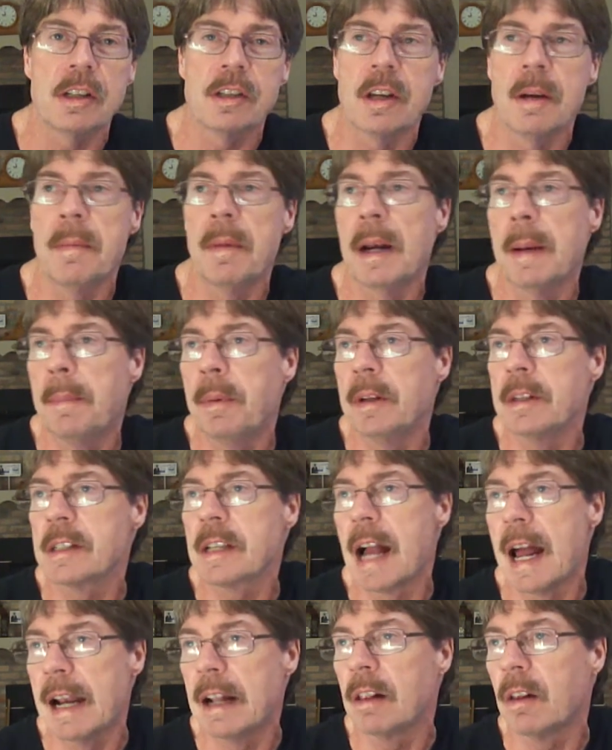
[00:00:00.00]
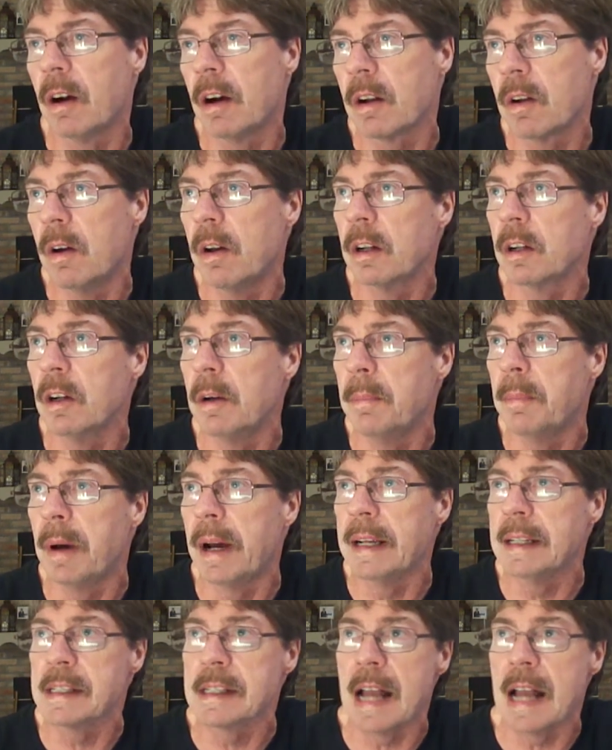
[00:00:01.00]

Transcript: Somebody put Scotty Clark on a good bike.